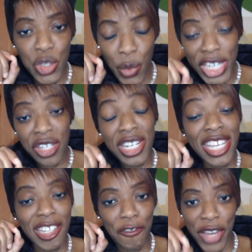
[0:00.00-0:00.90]
Intuition
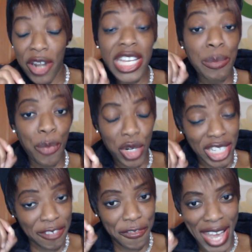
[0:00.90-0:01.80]
is a very
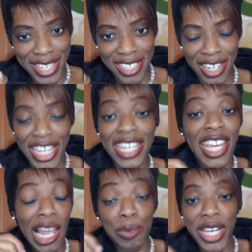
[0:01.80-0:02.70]
important factor
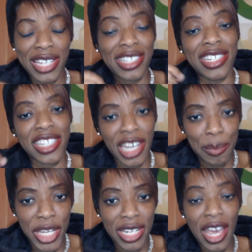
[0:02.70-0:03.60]
in helping us
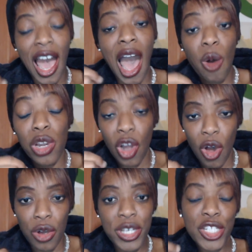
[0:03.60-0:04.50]
determine how
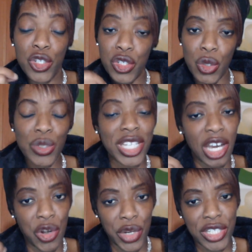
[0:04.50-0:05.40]
long to use
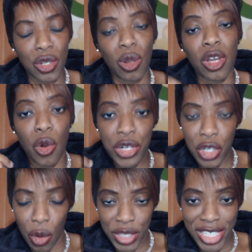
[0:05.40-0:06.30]
a crystal or
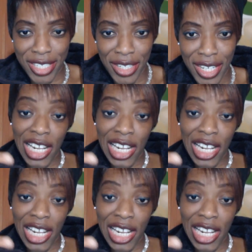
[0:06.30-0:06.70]
not.